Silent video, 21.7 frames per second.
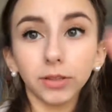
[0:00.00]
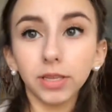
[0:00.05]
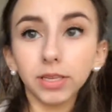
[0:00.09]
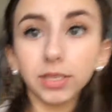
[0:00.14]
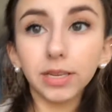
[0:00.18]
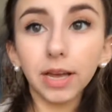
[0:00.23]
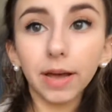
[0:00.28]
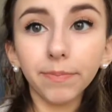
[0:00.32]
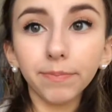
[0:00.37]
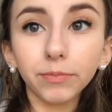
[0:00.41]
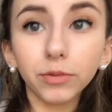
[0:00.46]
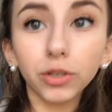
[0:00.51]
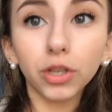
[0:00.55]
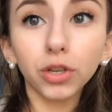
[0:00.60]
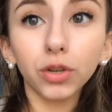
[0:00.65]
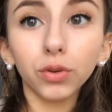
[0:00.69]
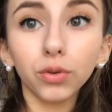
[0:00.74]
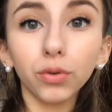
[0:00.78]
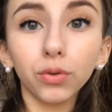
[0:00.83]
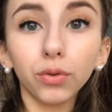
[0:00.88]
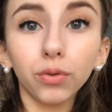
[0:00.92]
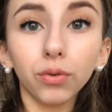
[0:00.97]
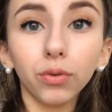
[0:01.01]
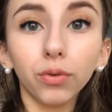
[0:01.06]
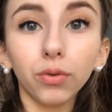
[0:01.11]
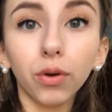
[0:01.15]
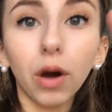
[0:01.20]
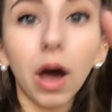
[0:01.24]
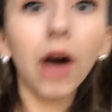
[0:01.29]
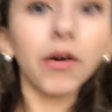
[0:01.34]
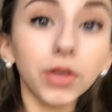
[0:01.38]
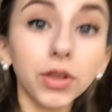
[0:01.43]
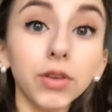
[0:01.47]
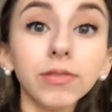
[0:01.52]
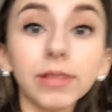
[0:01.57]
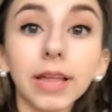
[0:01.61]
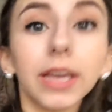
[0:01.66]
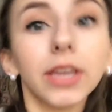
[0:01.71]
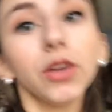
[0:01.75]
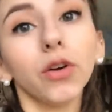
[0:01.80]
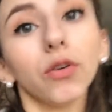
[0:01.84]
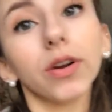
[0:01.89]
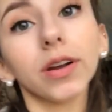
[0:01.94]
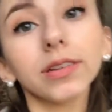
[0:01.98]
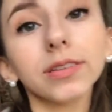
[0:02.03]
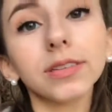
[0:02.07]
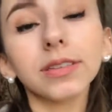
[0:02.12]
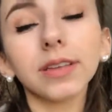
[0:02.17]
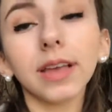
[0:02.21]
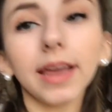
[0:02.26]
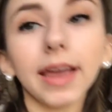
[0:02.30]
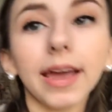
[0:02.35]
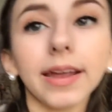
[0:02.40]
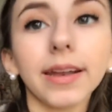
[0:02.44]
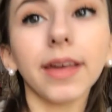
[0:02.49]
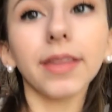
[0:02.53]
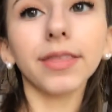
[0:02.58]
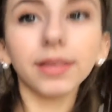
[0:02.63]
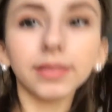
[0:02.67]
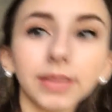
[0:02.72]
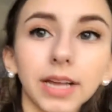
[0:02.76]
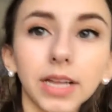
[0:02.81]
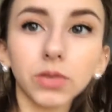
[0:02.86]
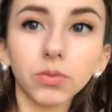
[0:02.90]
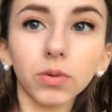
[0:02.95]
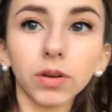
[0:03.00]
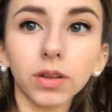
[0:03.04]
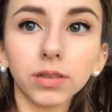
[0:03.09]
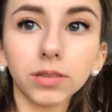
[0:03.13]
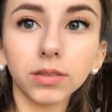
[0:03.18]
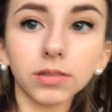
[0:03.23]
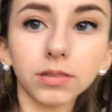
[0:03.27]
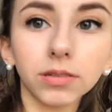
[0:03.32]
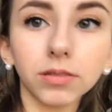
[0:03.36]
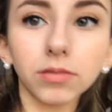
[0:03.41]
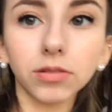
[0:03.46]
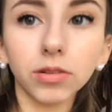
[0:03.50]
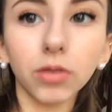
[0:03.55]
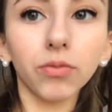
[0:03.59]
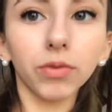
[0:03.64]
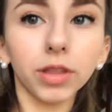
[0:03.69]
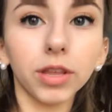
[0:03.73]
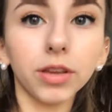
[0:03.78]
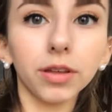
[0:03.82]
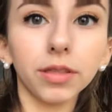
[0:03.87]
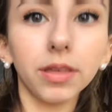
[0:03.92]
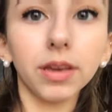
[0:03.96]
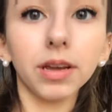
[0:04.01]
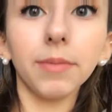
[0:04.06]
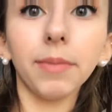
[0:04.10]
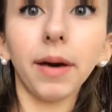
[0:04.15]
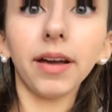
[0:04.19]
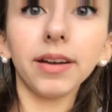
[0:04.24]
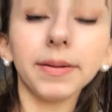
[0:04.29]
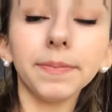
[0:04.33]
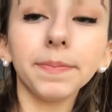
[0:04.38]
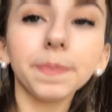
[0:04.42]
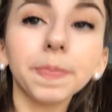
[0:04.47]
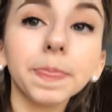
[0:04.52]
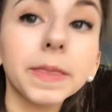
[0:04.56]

this up to how you like yours, and I think that's what's a really good thing about it.